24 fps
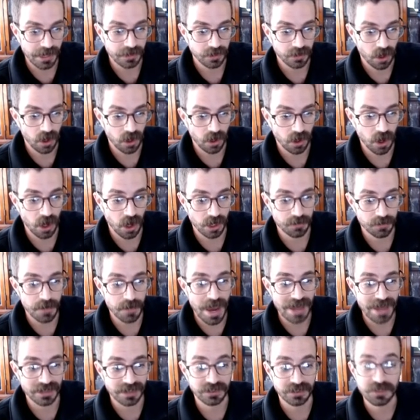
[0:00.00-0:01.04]
are
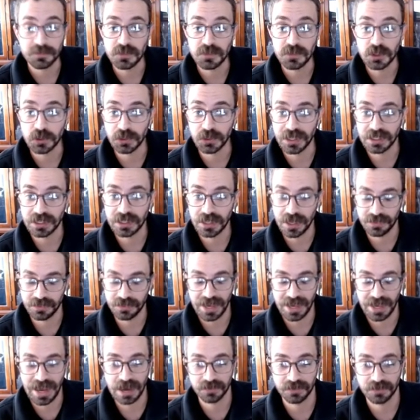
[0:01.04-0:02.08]
automatically muted and
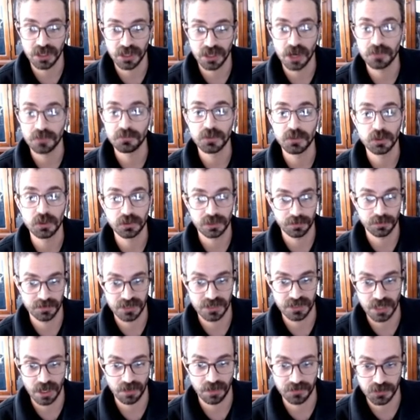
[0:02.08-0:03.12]
they have to unmute
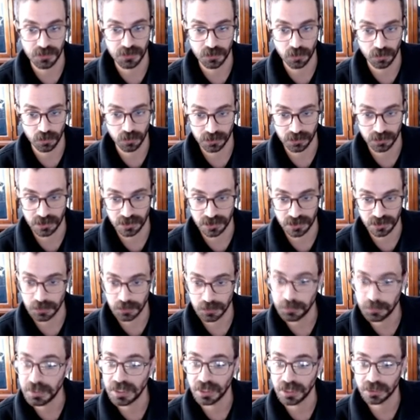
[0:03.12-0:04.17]
themselves in order to
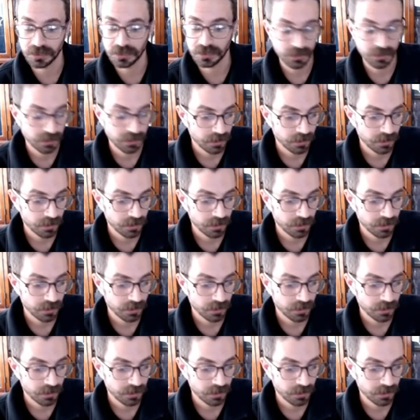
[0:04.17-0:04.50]
speak.